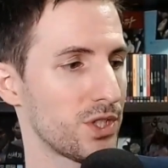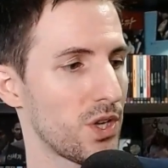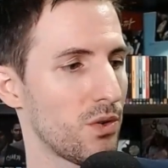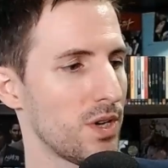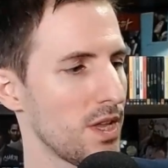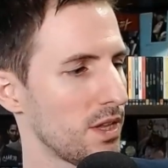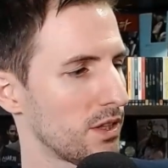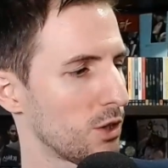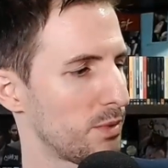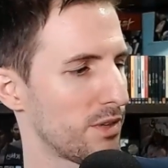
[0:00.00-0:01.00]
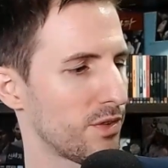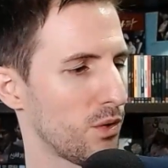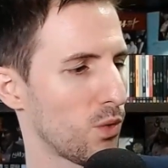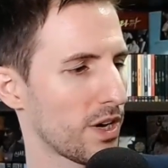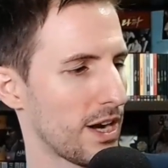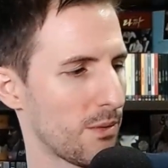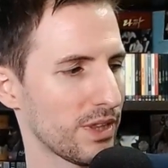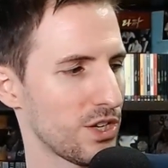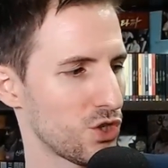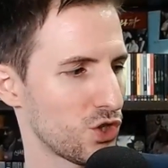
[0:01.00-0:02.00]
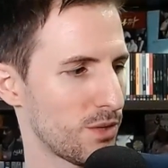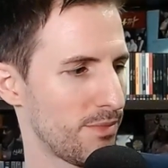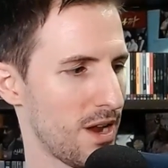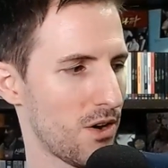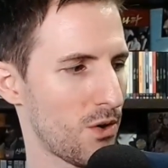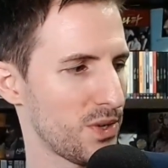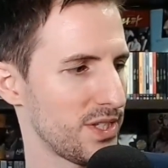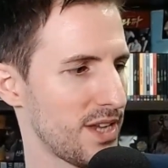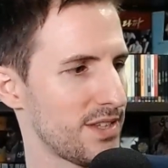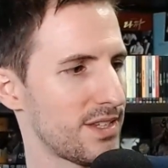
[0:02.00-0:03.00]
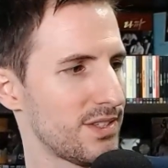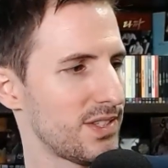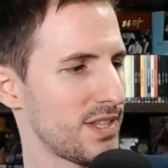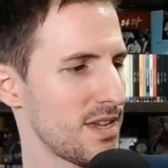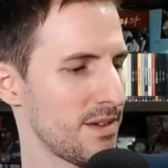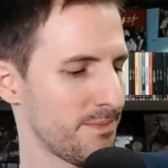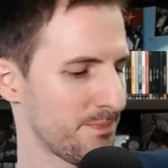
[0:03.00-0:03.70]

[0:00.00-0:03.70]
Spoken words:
so a little bit of a working relationship there. Always nice to see.